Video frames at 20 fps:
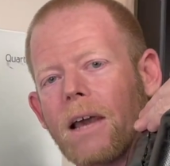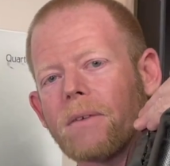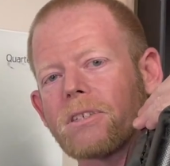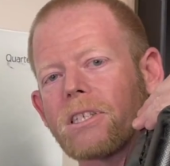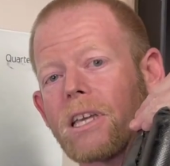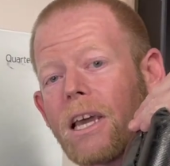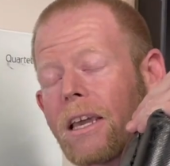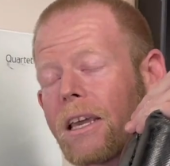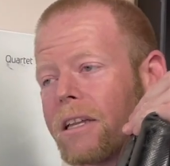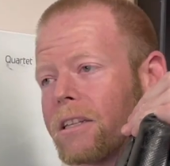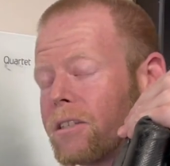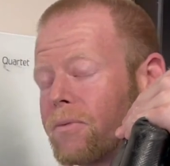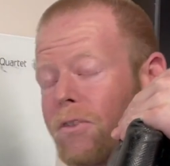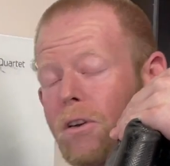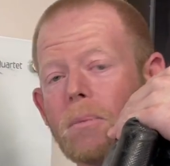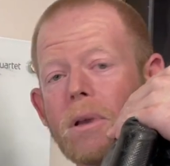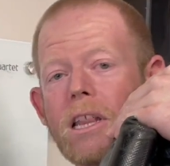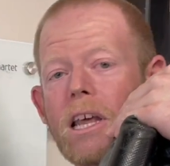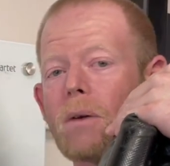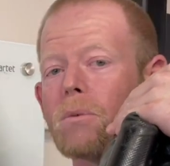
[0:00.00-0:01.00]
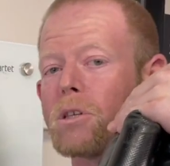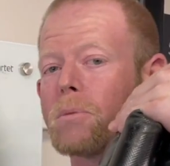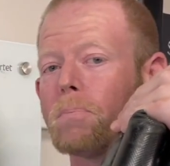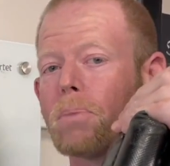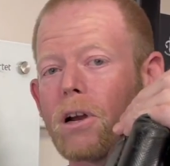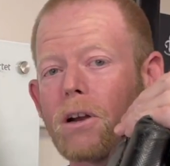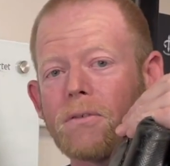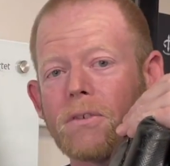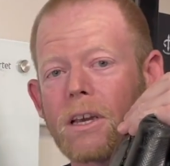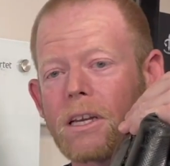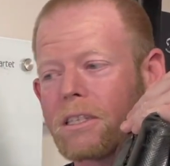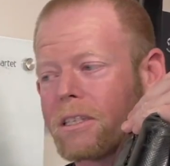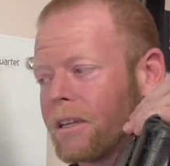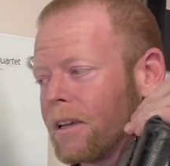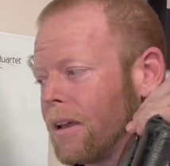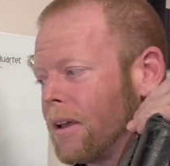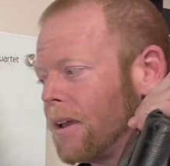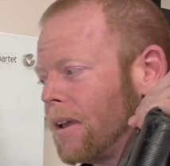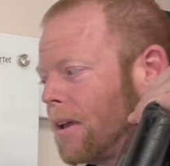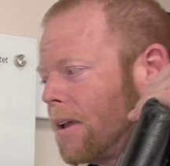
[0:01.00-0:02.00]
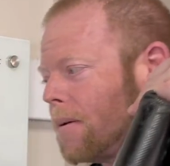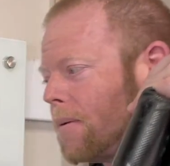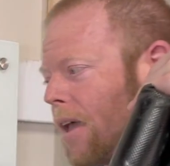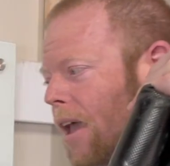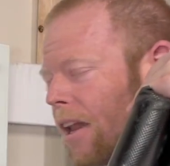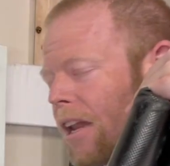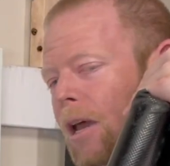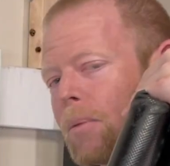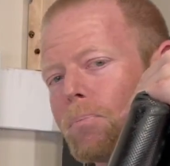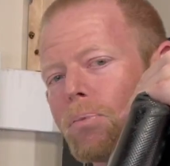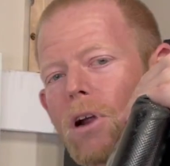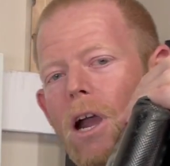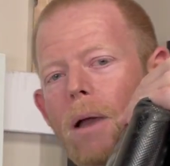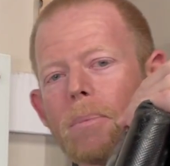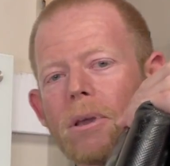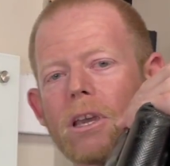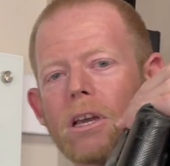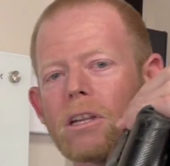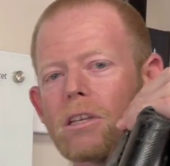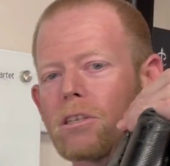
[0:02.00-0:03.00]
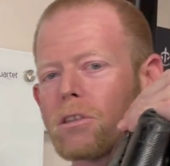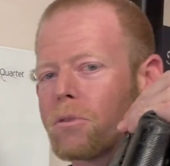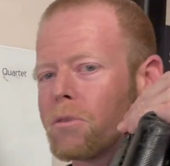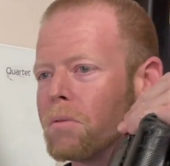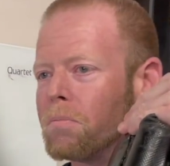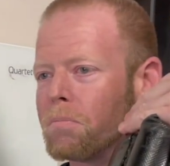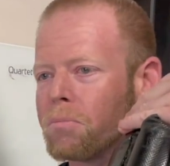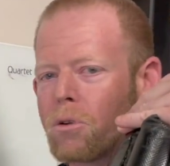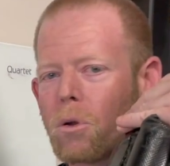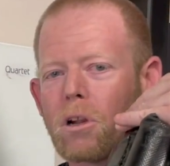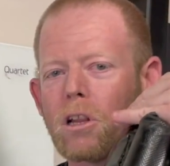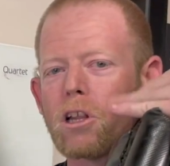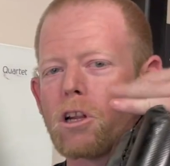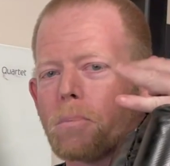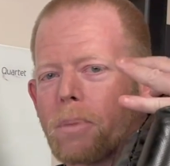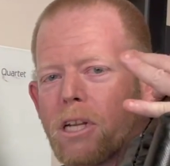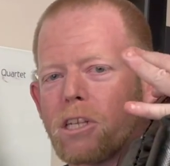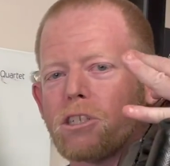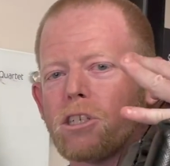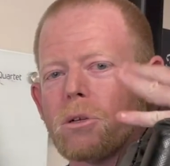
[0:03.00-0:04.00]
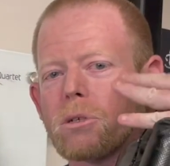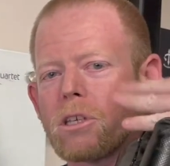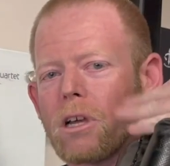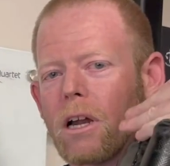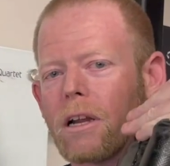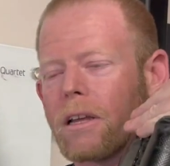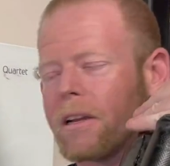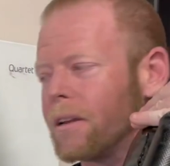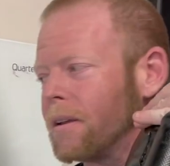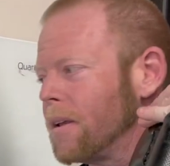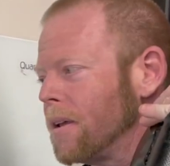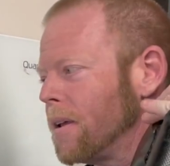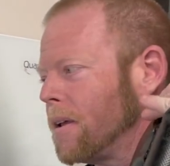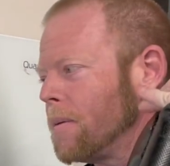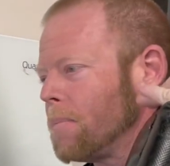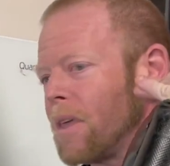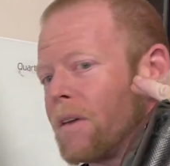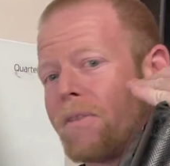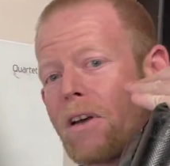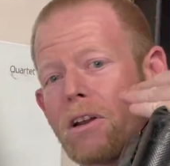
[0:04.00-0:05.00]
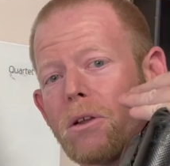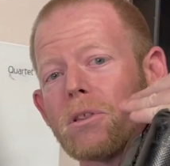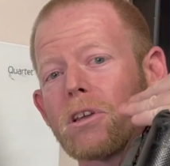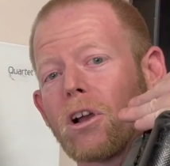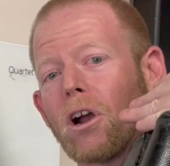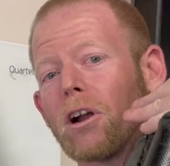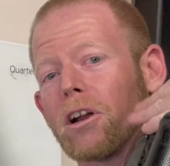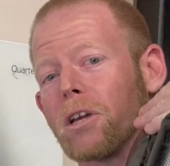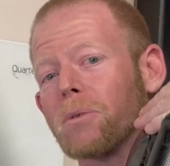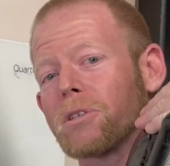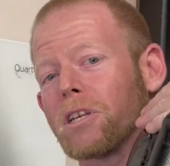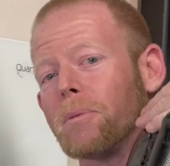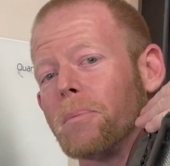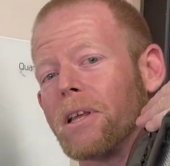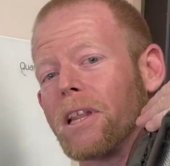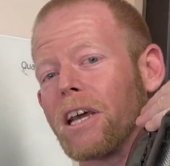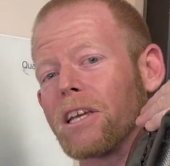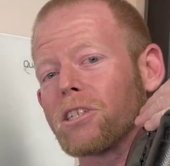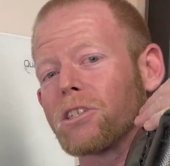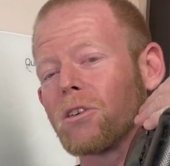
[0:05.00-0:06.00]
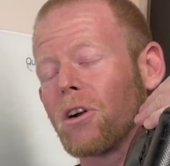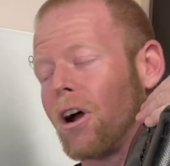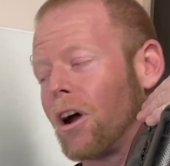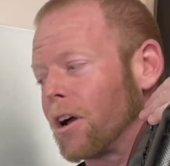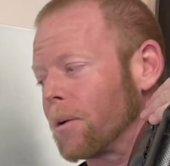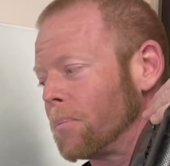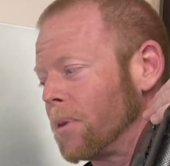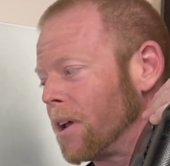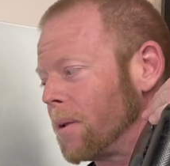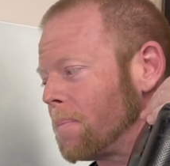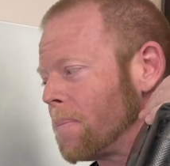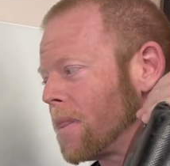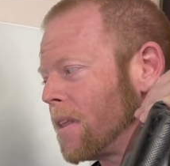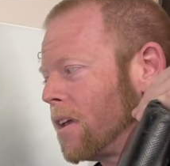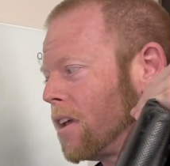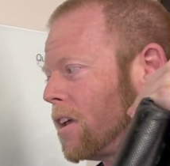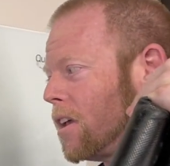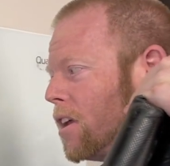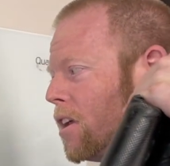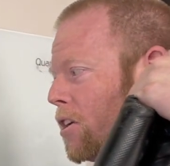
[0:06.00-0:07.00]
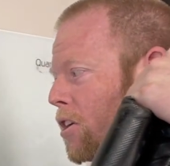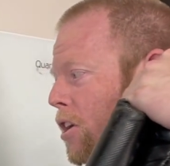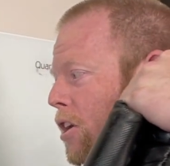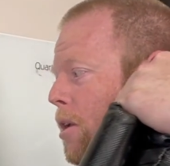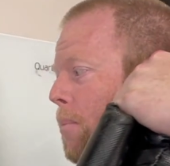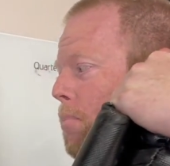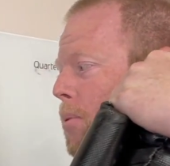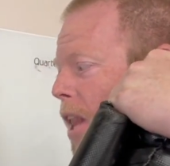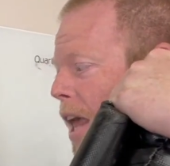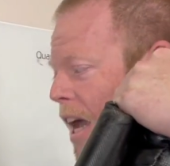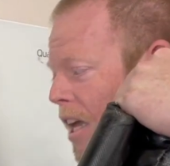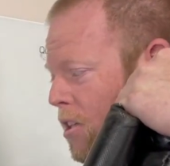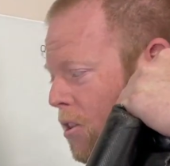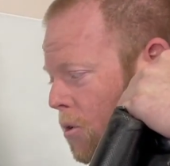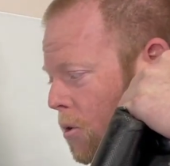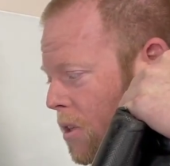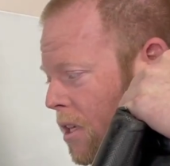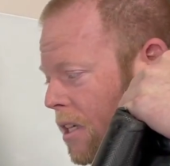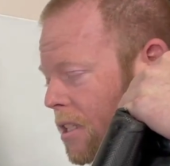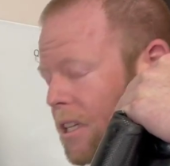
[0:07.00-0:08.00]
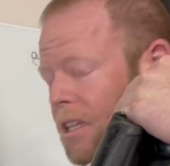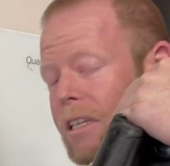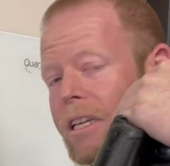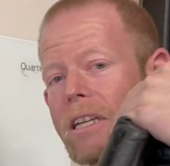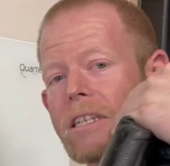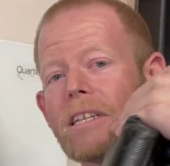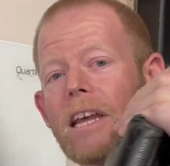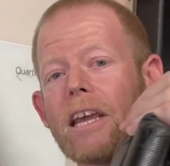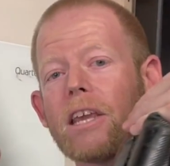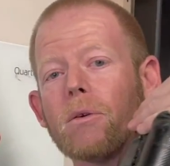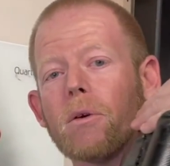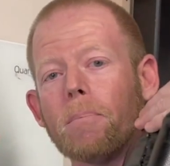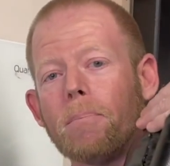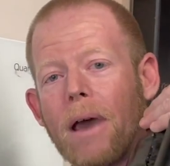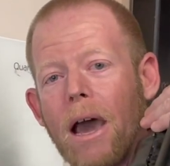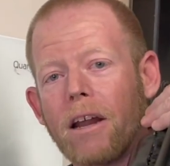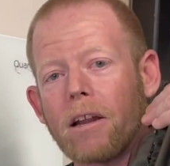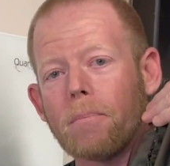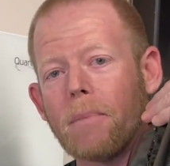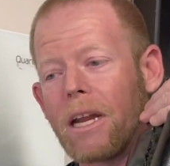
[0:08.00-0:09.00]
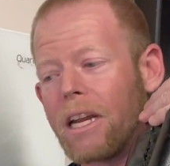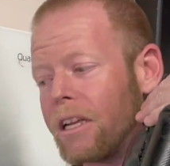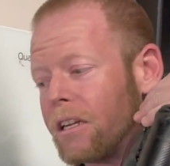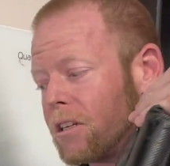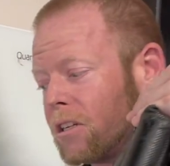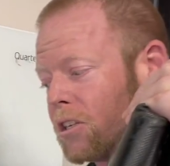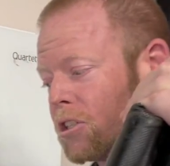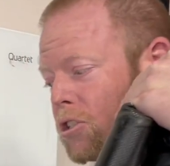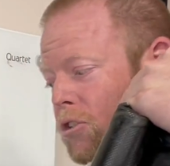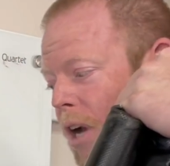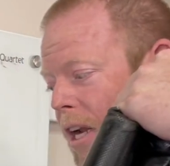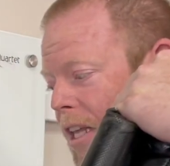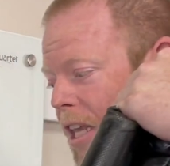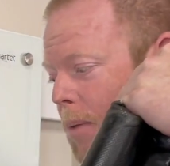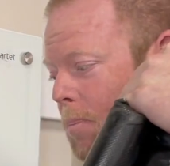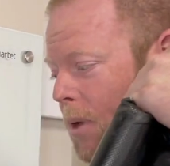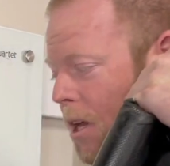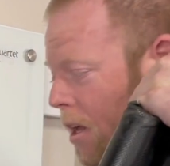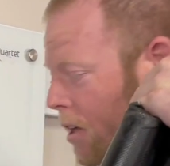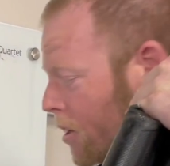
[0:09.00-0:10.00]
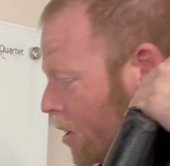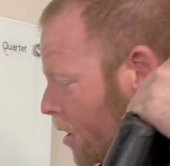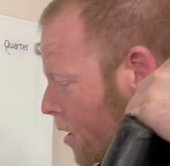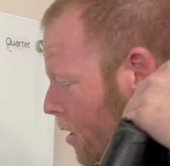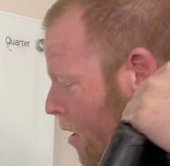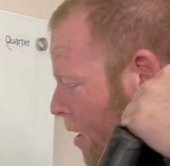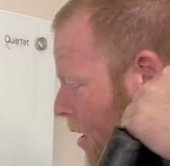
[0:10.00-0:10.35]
seconds. For me, that was perfect. And I probably could have thrown a little bit of juice on it if I knew the cardio was gonna be that strong. But you're gonna blast through this. It's gonna take you about a minute. Try to keep it under